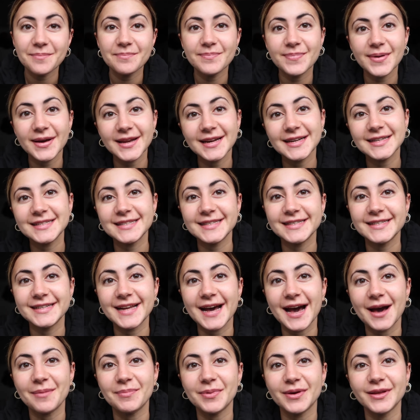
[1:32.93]
but it didn't
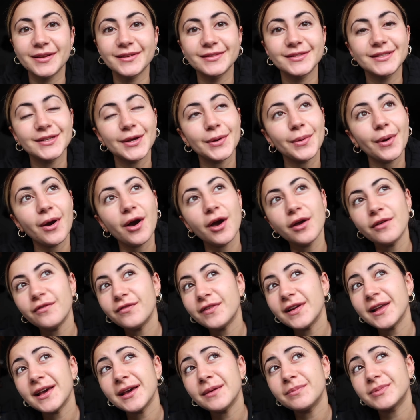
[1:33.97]
happen. So
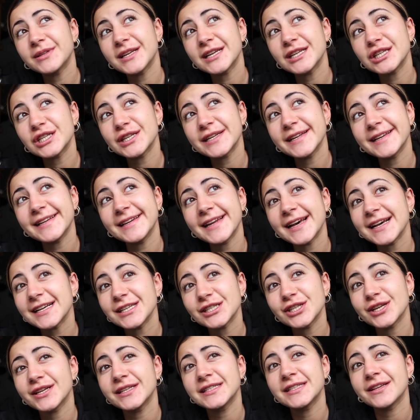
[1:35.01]
hopefully, potentially
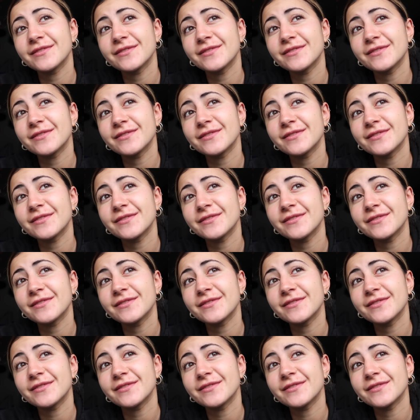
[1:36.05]
next year,